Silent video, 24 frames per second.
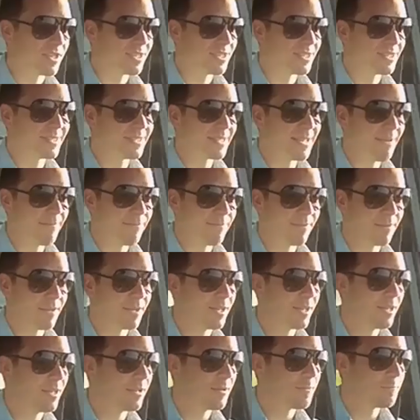this is
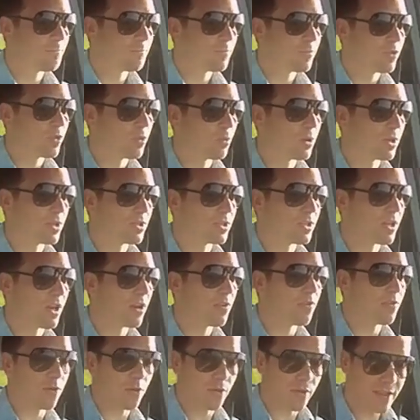definitely the one to
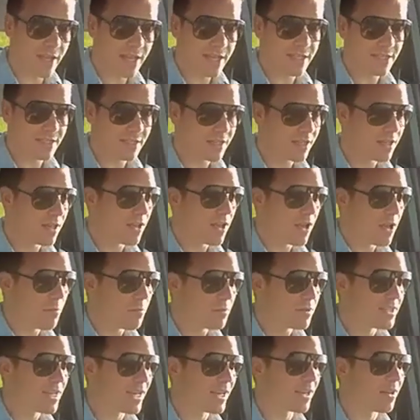go for. This
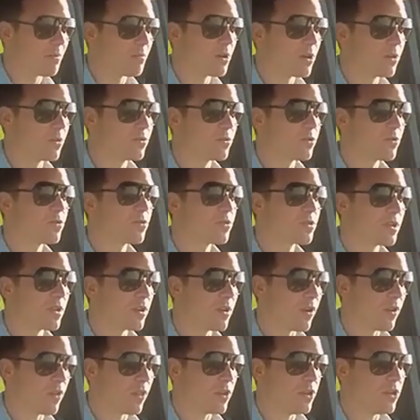particular model's also
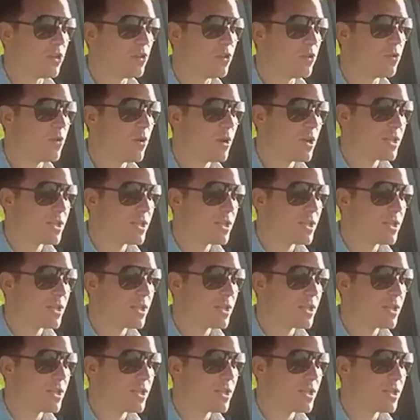got the new